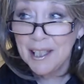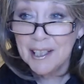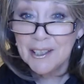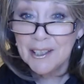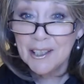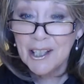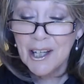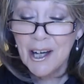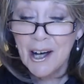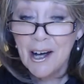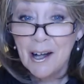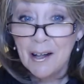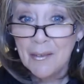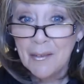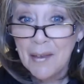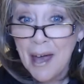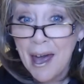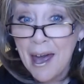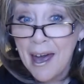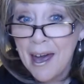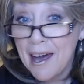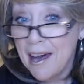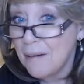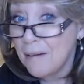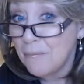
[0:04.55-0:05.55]
It's called
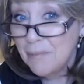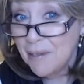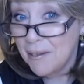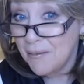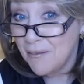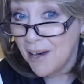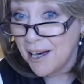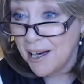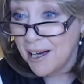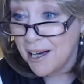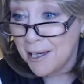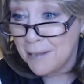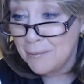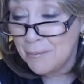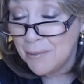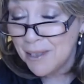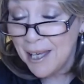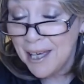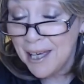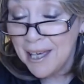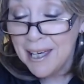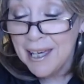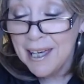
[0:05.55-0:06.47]
Happy Vibes.